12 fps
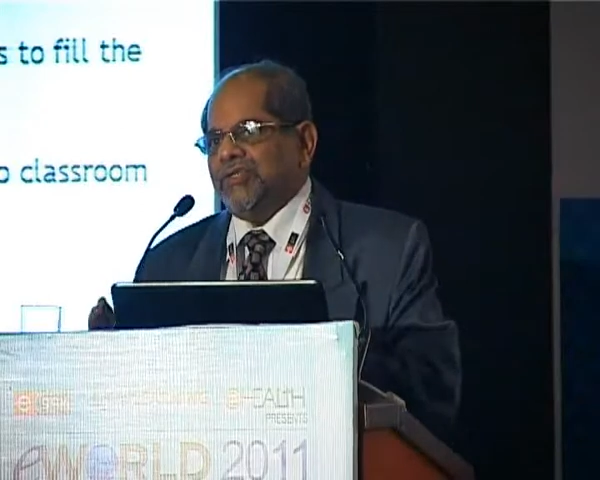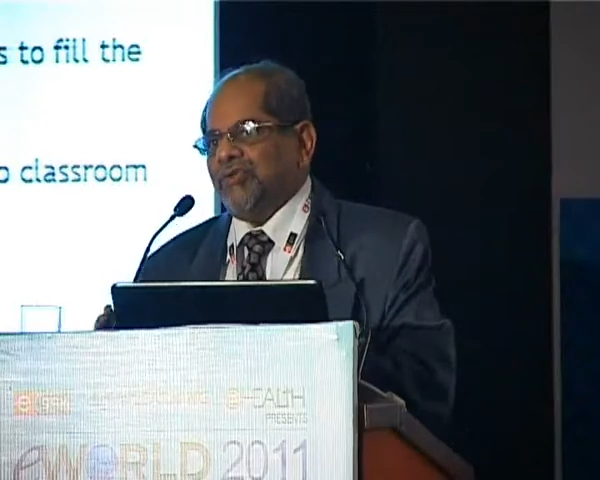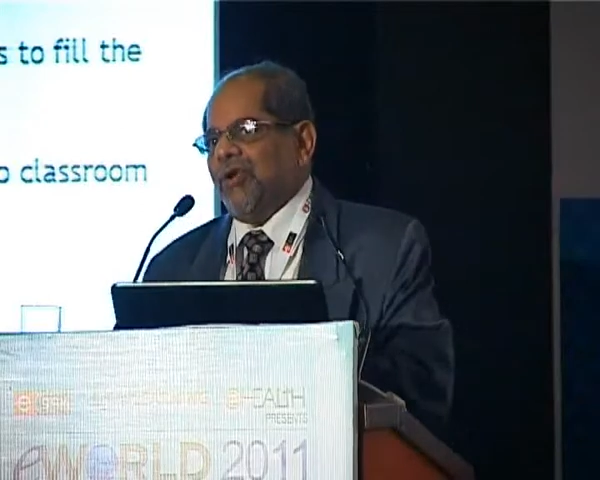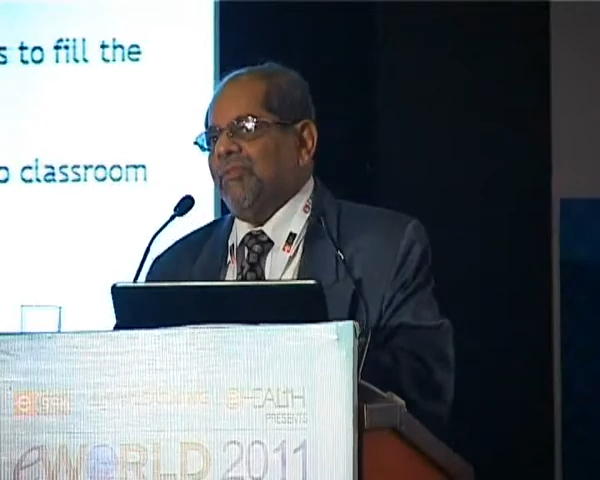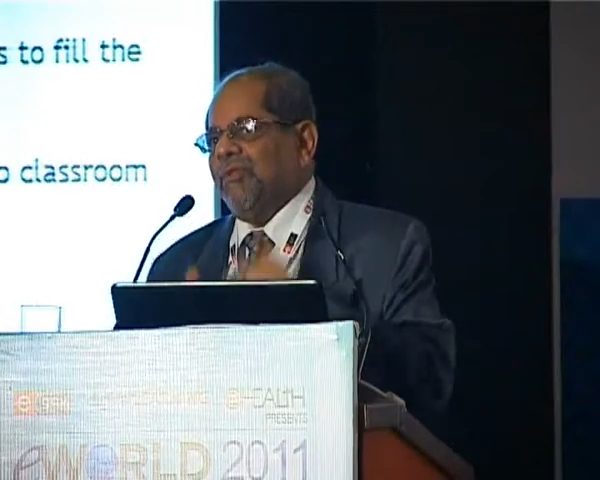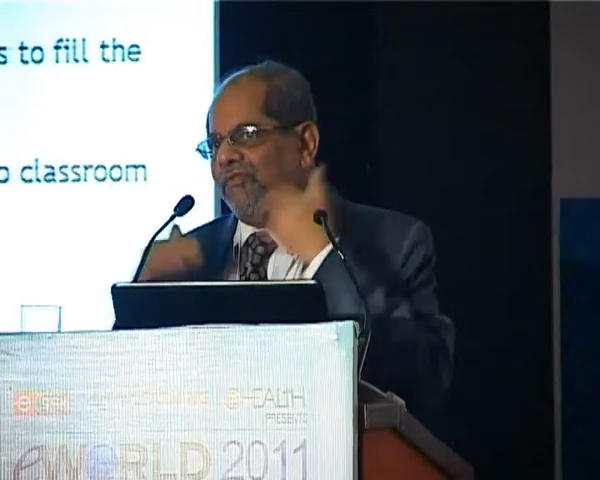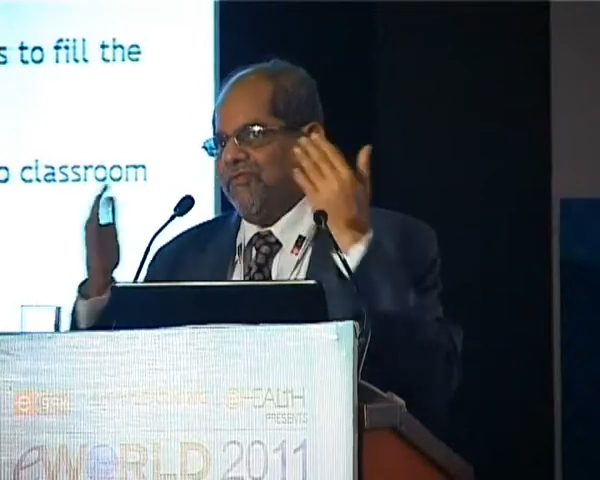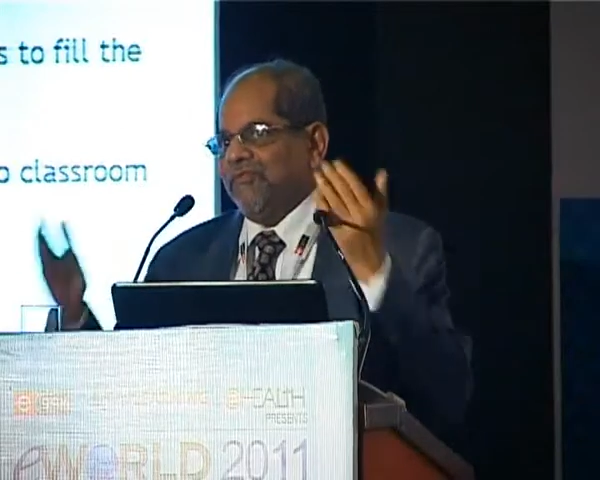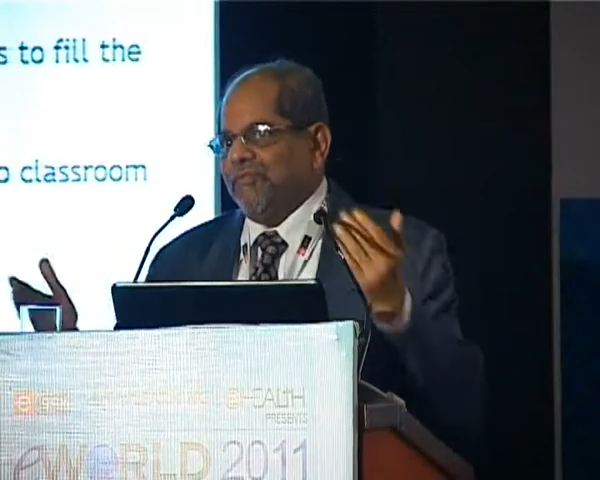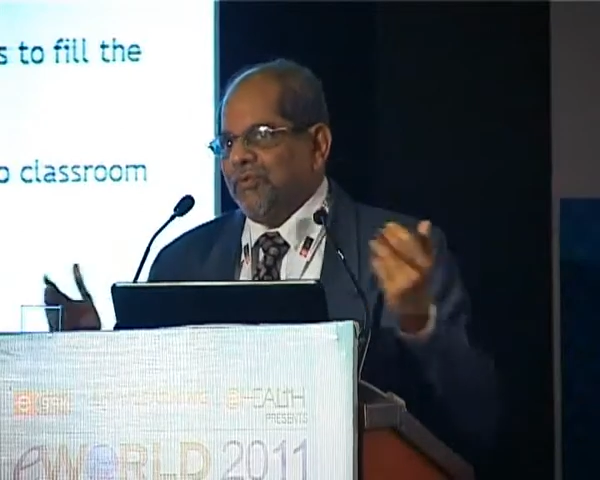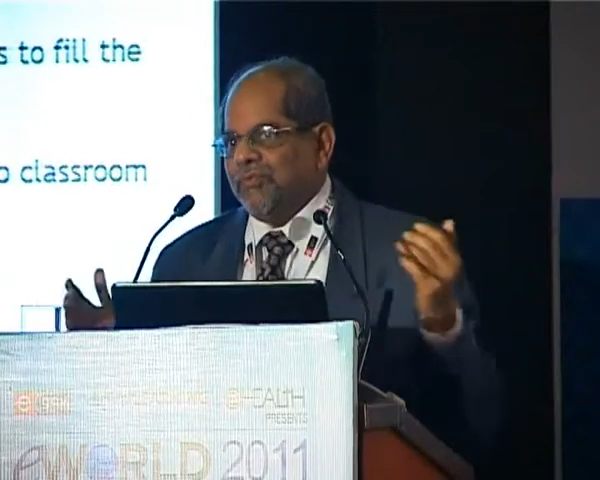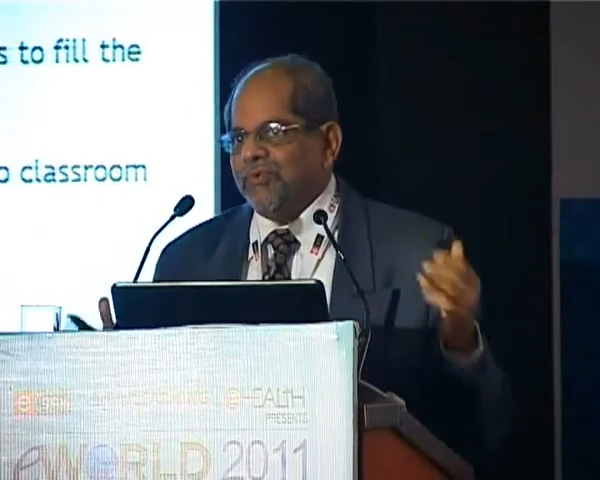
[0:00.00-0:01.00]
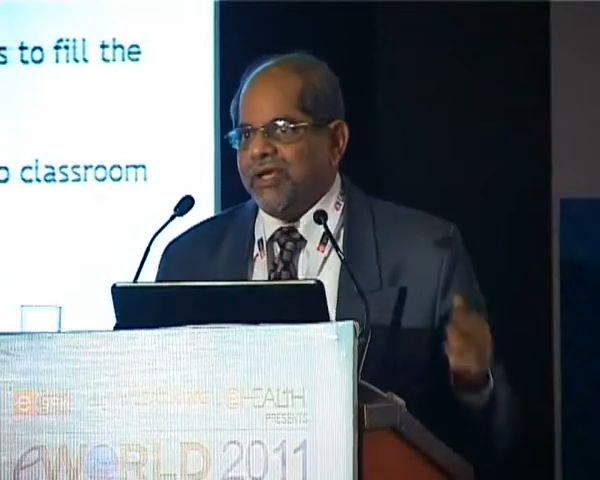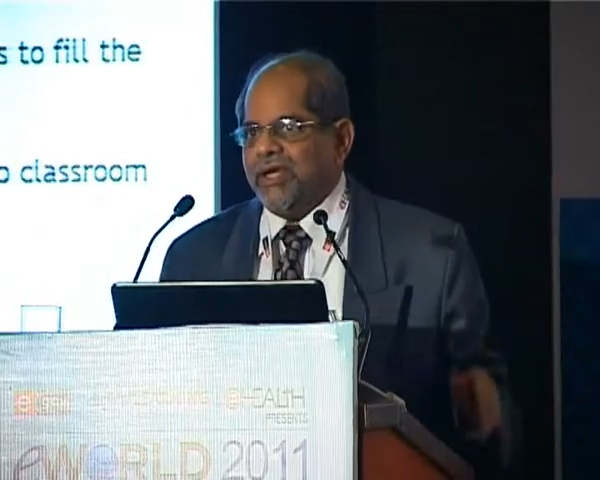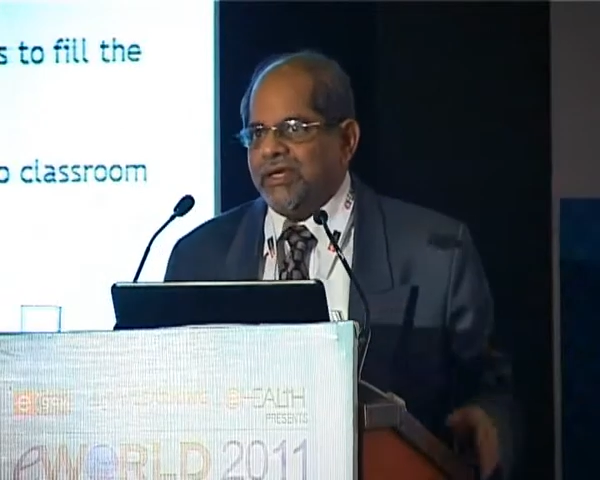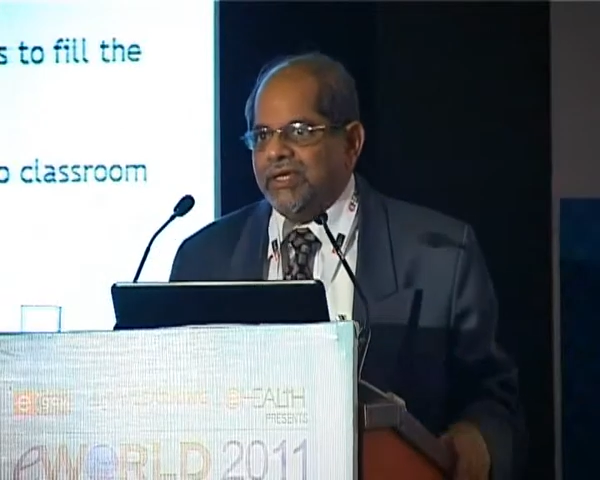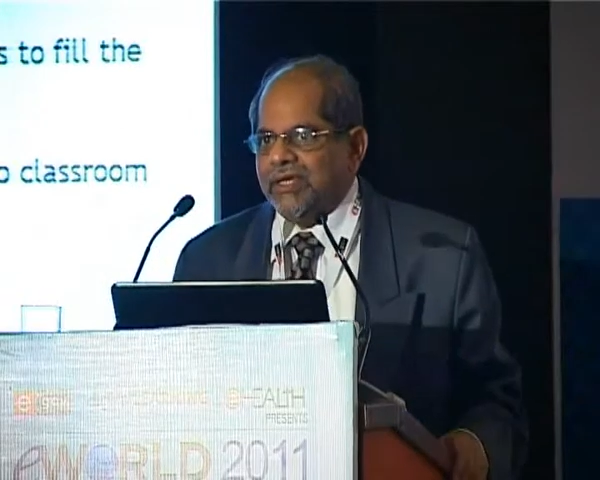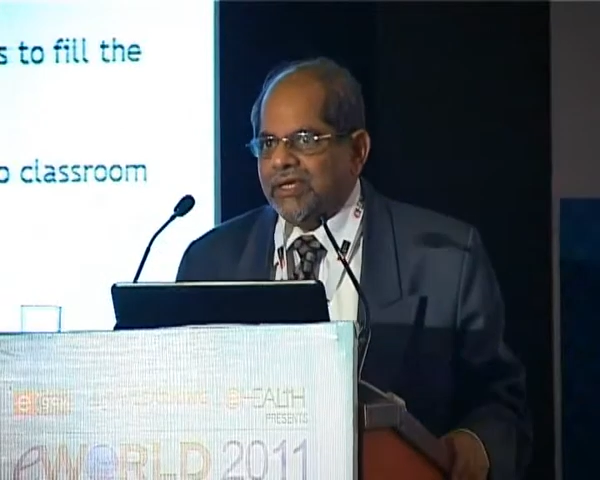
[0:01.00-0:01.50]
job of
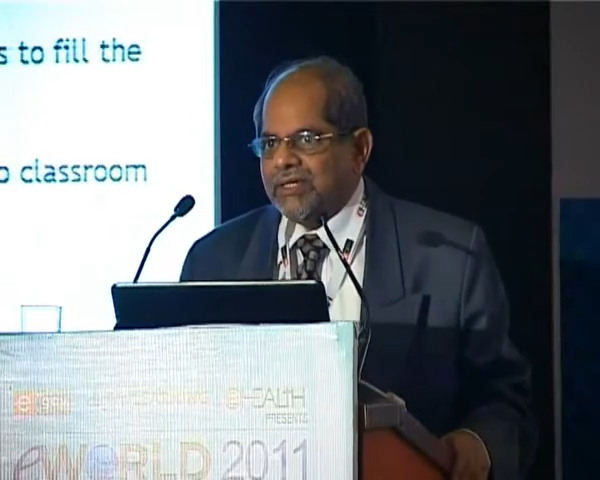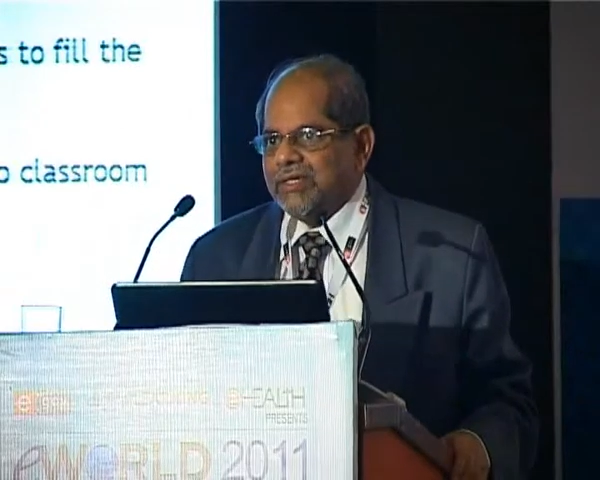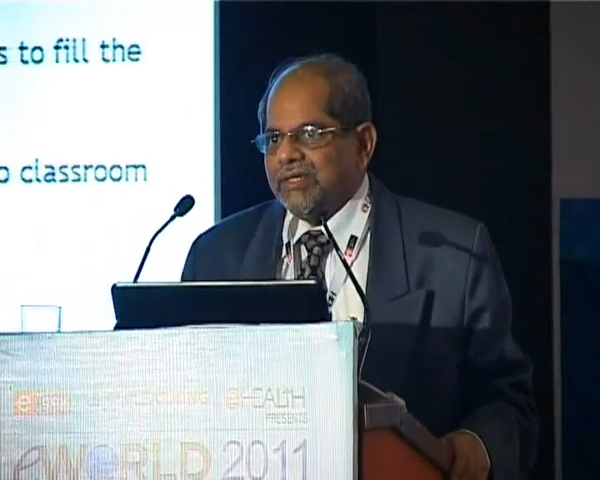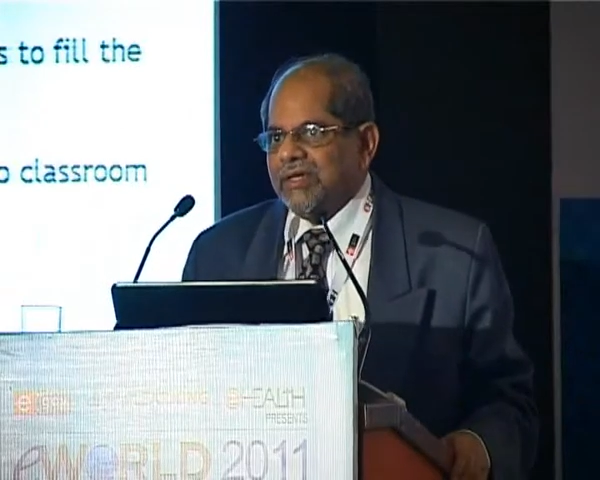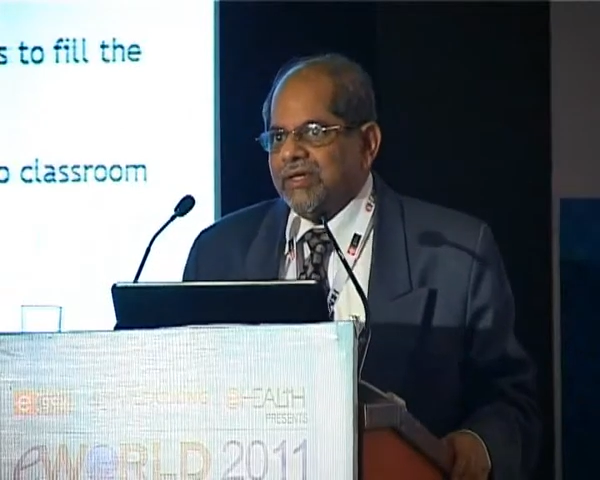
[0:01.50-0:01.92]
propagating it,